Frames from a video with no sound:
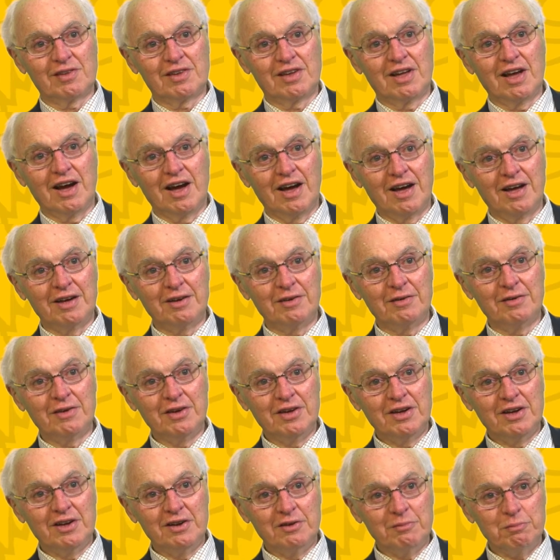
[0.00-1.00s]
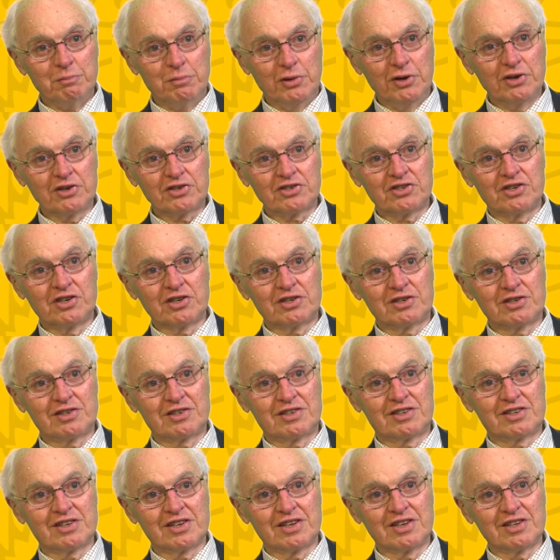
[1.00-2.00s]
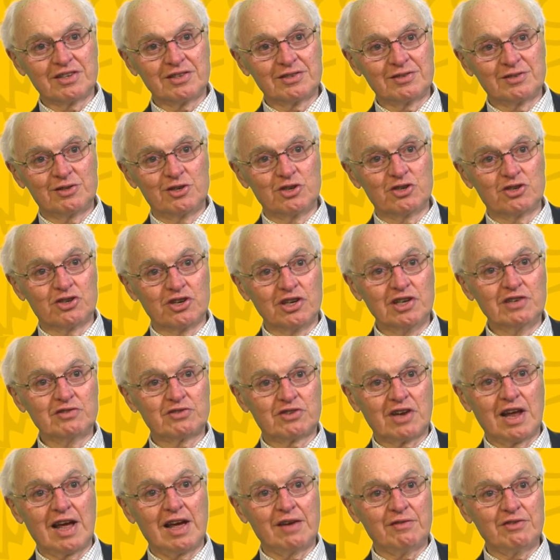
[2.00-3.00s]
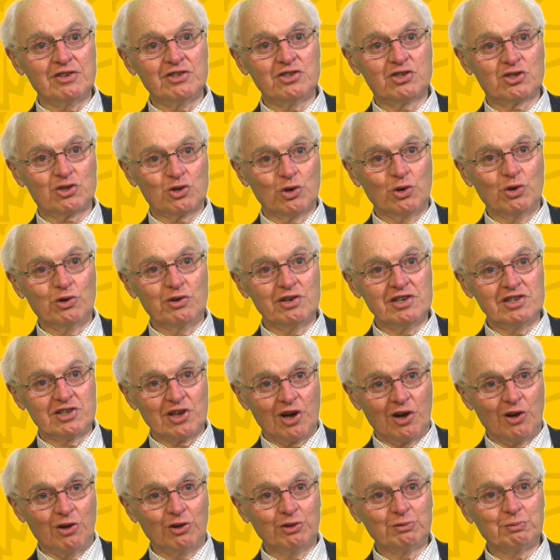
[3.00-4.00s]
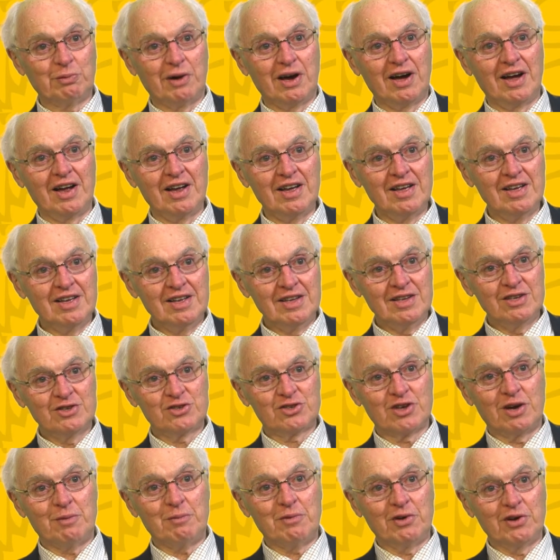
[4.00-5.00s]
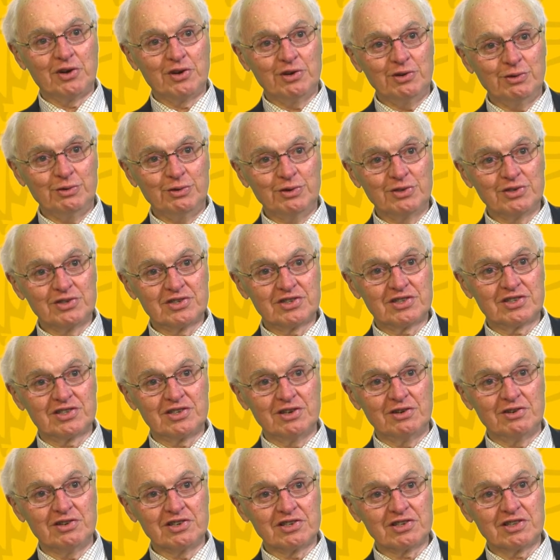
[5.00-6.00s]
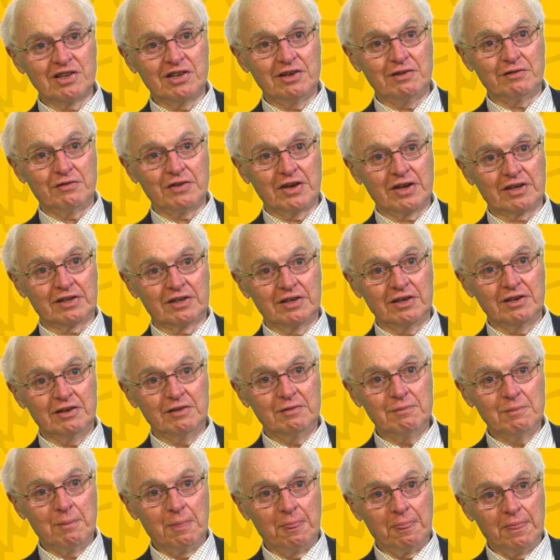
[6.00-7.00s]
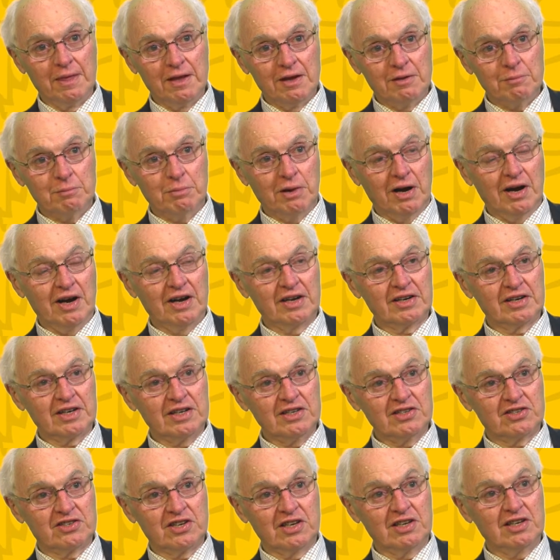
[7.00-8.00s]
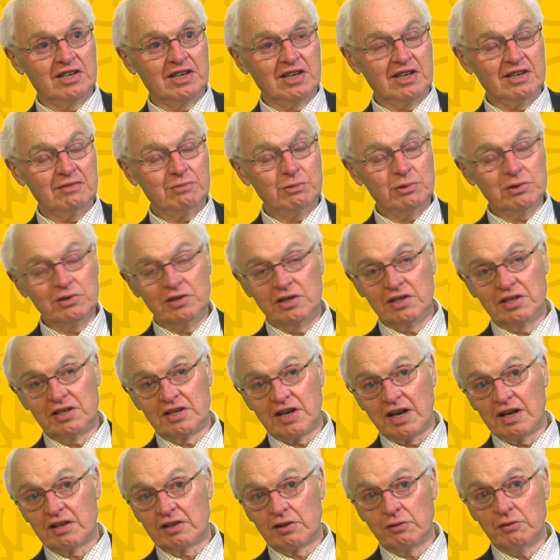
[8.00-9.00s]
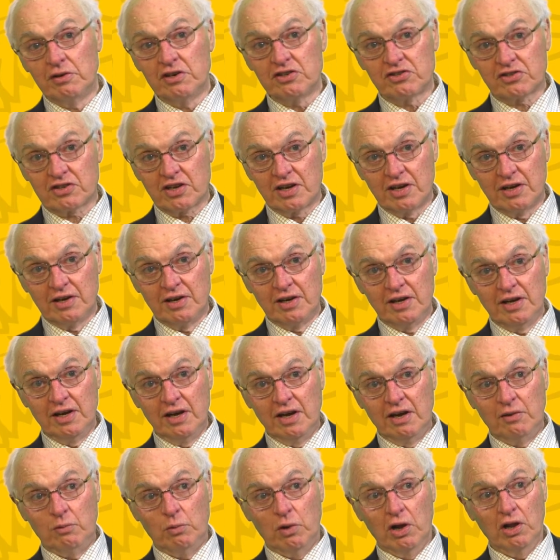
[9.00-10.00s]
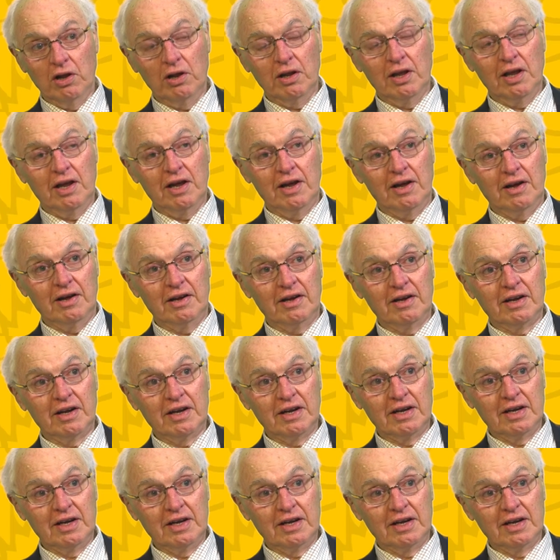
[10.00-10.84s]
guy Burchett deserves to have his story told by someone who was seriously affected by it. He said he would take the risk. Well, I